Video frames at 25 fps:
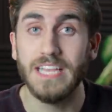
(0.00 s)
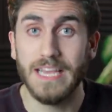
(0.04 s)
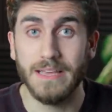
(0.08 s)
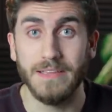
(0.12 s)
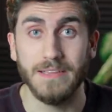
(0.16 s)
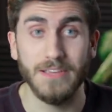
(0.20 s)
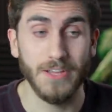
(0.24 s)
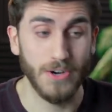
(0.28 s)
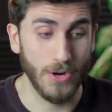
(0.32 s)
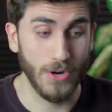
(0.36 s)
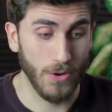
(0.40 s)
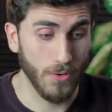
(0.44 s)
to,
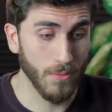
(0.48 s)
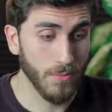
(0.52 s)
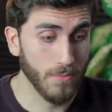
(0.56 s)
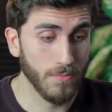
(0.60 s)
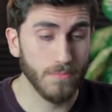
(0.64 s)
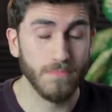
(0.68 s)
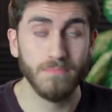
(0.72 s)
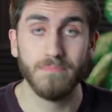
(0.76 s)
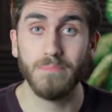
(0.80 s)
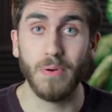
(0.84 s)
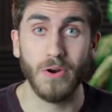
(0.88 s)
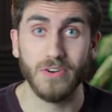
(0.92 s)
you know,
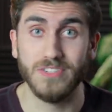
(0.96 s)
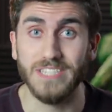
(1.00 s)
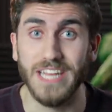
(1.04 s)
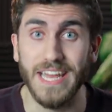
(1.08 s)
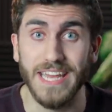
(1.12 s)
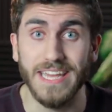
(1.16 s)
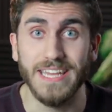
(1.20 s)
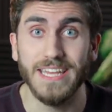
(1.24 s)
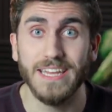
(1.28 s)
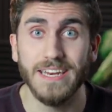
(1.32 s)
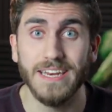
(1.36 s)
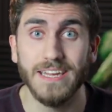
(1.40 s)

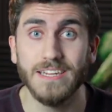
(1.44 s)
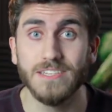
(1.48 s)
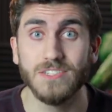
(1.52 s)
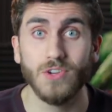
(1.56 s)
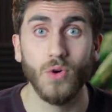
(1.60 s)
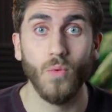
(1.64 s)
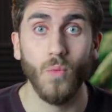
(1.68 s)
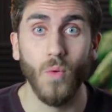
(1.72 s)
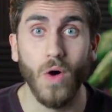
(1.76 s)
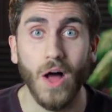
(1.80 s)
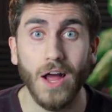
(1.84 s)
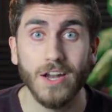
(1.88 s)
partake in it,
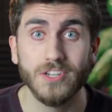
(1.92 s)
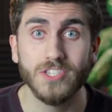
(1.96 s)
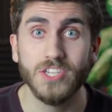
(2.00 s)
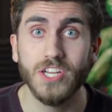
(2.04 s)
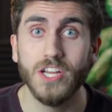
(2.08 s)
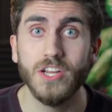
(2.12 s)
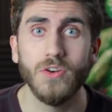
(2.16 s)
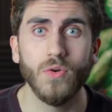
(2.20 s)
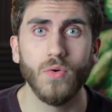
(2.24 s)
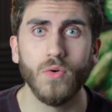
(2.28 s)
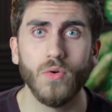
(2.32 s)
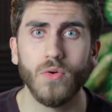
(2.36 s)
to
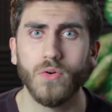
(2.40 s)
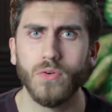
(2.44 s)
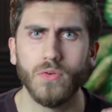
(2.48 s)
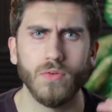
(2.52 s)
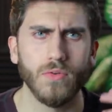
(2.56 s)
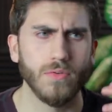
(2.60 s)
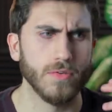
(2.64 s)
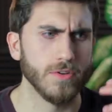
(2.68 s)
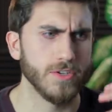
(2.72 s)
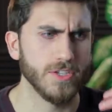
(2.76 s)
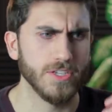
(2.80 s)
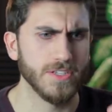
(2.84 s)
watch it, or,
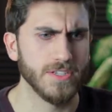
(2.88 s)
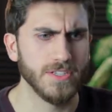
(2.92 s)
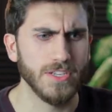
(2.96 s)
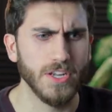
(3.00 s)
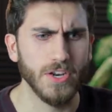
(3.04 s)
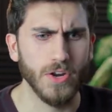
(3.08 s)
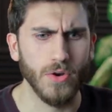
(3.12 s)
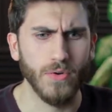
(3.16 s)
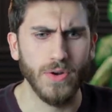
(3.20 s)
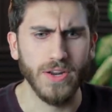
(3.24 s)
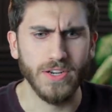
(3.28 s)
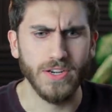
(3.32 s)
or just,
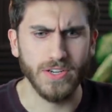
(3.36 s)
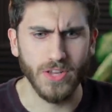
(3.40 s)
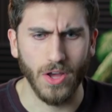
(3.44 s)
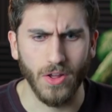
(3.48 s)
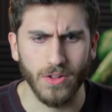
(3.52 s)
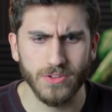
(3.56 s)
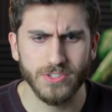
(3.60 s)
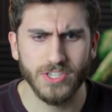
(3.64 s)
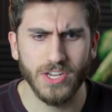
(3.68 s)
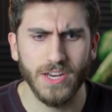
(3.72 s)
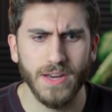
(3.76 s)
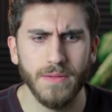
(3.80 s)
you know,
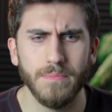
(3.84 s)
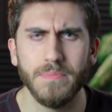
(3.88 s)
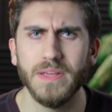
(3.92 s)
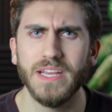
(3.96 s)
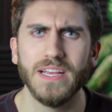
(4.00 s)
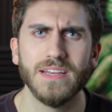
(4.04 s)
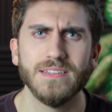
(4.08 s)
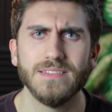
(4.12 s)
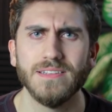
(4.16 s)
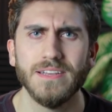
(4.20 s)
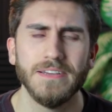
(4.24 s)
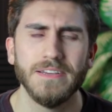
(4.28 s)
indulge in it
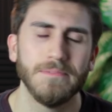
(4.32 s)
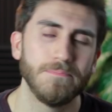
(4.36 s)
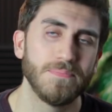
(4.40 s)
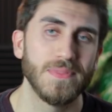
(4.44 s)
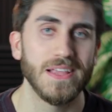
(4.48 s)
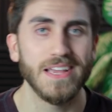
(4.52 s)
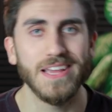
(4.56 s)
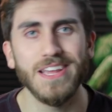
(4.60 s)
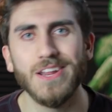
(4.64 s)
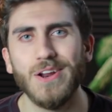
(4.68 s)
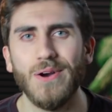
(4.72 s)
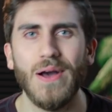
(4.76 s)
because,
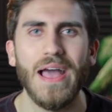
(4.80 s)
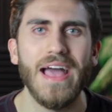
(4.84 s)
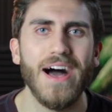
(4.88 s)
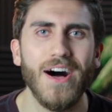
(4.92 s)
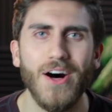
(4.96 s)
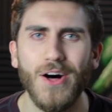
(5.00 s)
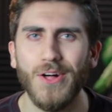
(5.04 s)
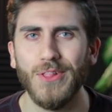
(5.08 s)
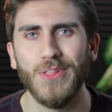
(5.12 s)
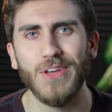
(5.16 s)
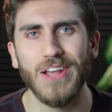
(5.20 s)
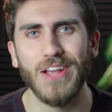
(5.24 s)
you know,
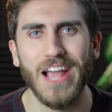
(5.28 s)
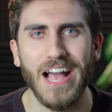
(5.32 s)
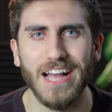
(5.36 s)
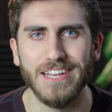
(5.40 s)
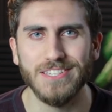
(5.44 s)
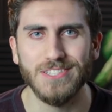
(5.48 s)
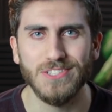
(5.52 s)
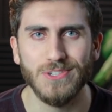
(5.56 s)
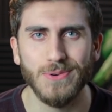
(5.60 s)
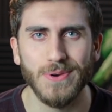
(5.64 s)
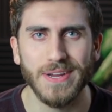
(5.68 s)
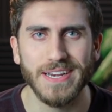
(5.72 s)
all the
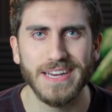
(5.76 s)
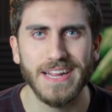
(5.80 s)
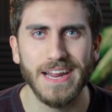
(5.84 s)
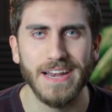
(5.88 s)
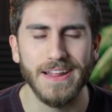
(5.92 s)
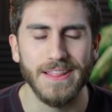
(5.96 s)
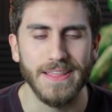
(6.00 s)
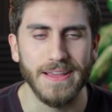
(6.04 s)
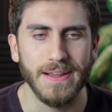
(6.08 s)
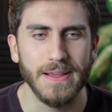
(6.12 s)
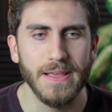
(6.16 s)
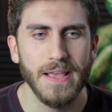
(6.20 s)
guys do it
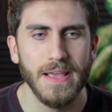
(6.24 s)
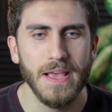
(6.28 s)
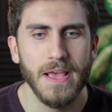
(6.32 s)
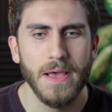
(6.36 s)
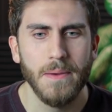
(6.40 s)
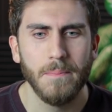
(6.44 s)
kind of thing.